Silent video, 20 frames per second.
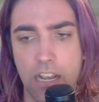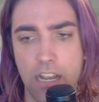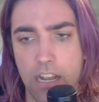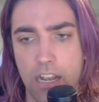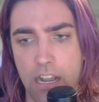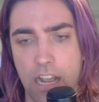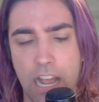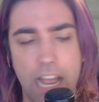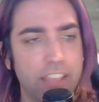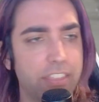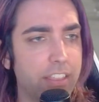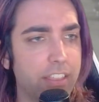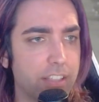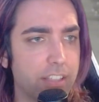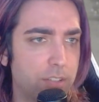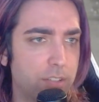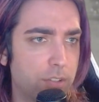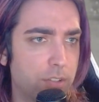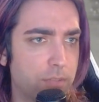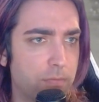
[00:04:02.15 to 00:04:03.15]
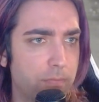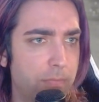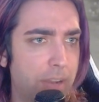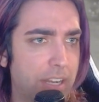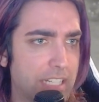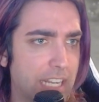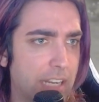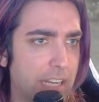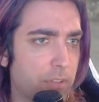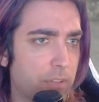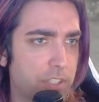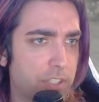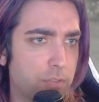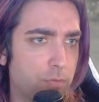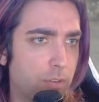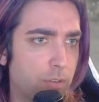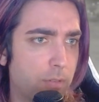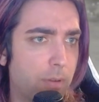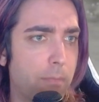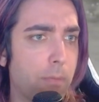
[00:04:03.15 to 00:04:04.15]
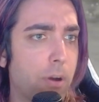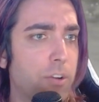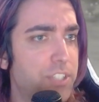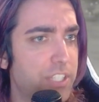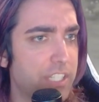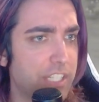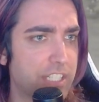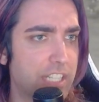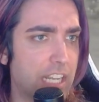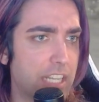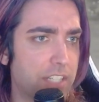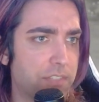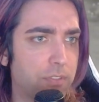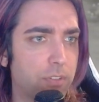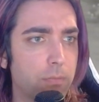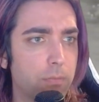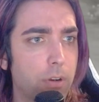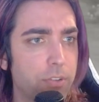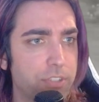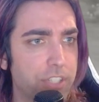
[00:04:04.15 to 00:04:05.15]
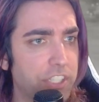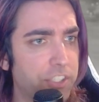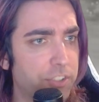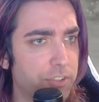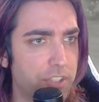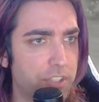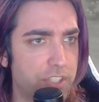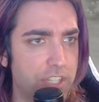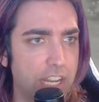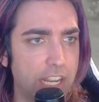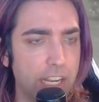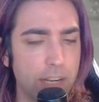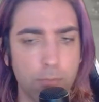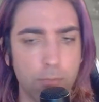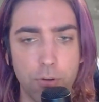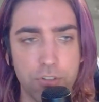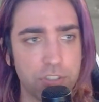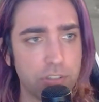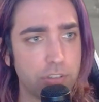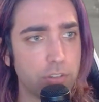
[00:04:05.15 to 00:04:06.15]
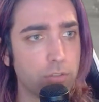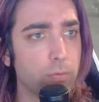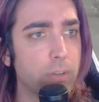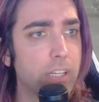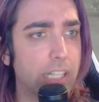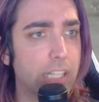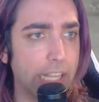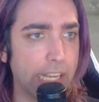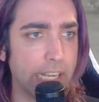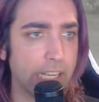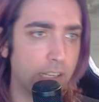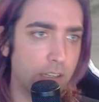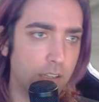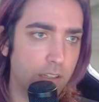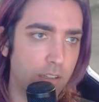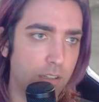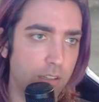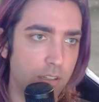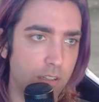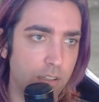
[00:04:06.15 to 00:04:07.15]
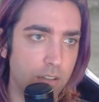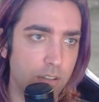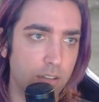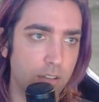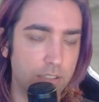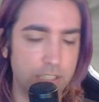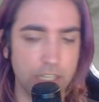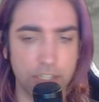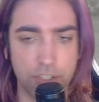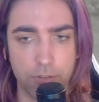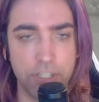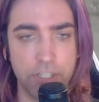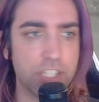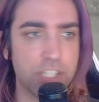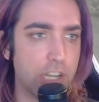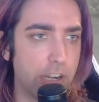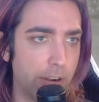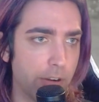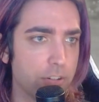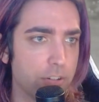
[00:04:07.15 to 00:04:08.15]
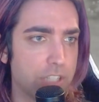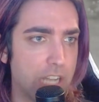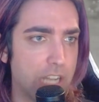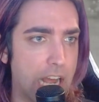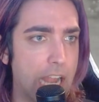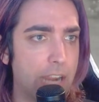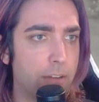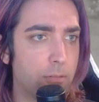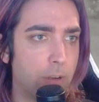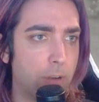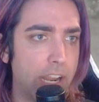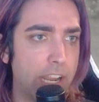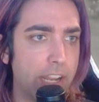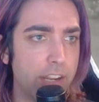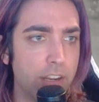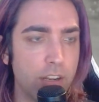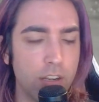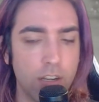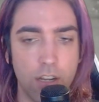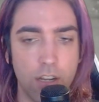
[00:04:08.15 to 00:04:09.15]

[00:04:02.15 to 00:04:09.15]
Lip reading: I think this was one of my most successful, most interesting, most thrilling Delta Green scenarios I ran.